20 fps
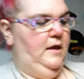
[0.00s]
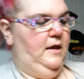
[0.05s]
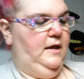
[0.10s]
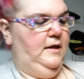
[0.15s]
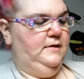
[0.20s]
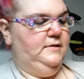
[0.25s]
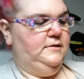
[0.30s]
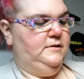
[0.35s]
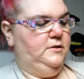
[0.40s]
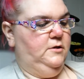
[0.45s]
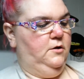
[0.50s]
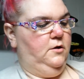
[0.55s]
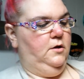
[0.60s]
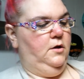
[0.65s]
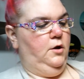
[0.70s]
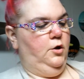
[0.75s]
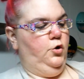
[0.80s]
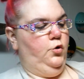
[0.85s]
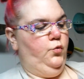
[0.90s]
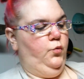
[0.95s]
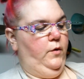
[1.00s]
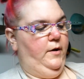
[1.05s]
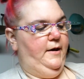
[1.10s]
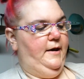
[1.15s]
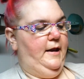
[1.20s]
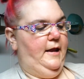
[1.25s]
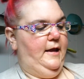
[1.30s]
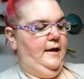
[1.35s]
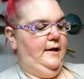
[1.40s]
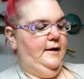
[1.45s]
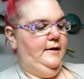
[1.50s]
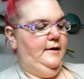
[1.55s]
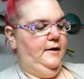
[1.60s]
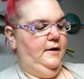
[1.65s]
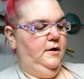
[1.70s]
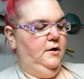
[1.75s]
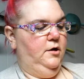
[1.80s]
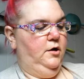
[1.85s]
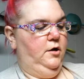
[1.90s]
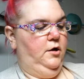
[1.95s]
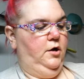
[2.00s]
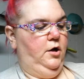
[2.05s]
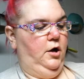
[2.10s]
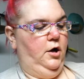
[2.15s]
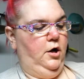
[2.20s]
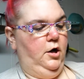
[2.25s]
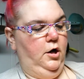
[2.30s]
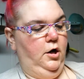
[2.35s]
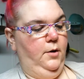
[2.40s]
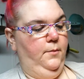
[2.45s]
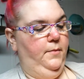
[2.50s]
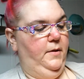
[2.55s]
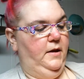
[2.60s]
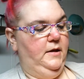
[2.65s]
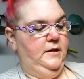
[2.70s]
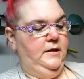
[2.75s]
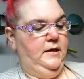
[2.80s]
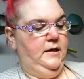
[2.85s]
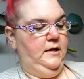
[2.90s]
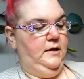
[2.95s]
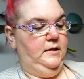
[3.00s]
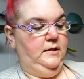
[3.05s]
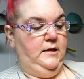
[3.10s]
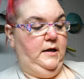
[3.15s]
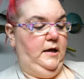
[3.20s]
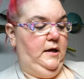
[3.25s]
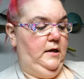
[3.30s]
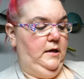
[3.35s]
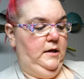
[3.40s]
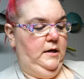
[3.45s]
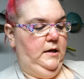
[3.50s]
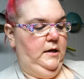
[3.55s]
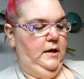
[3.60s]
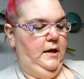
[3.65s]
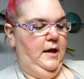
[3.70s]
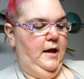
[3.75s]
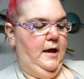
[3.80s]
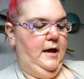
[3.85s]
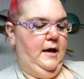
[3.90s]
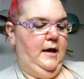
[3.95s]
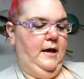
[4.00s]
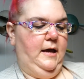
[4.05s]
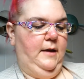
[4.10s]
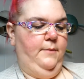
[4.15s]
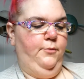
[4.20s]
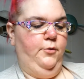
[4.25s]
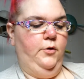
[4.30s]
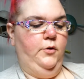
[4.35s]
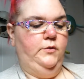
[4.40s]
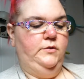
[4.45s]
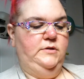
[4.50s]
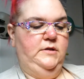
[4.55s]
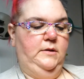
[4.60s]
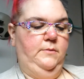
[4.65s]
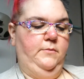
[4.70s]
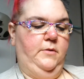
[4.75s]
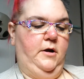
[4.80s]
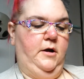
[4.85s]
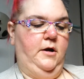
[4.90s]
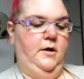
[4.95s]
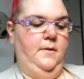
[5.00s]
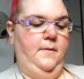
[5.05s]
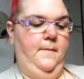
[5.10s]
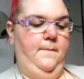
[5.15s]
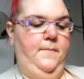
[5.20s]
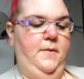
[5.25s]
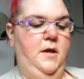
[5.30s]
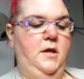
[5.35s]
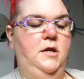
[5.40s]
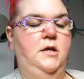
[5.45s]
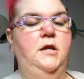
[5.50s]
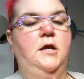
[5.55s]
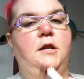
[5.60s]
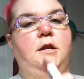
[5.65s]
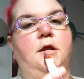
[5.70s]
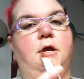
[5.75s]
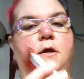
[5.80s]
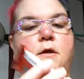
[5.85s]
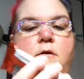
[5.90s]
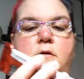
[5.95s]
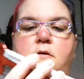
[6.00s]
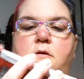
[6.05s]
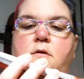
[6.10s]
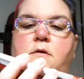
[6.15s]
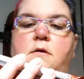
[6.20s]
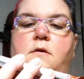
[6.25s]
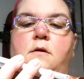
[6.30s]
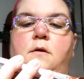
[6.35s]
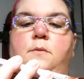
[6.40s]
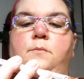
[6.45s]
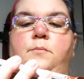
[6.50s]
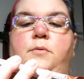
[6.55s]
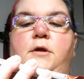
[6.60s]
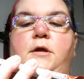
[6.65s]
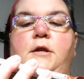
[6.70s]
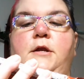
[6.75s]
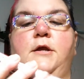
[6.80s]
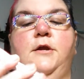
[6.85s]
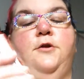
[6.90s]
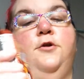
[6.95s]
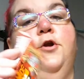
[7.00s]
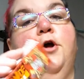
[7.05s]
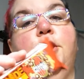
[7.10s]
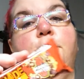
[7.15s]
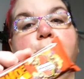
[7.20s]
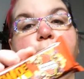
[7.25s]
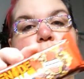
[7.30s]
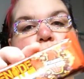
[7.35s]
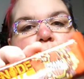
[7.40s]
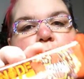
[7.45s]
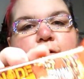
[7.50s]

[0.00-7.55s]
is the Grenade Carb Killer High Protein Bar Peanut Peanut Nutter.